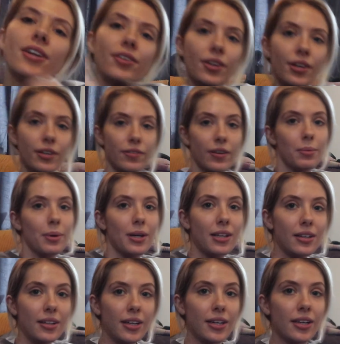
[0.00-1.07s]
don't know if I
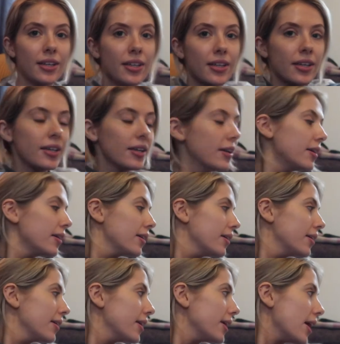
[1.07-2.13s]
will
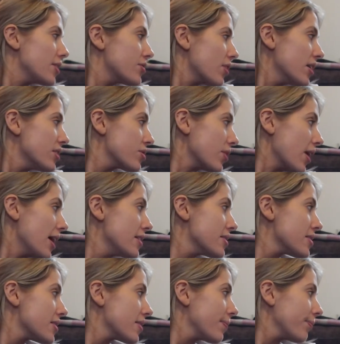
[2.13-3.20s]
get
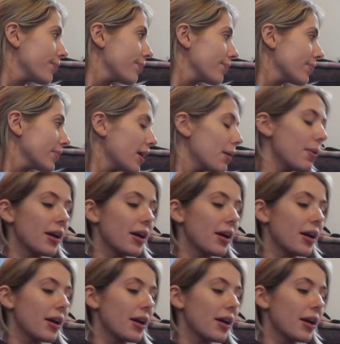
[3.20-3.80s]
dressed. I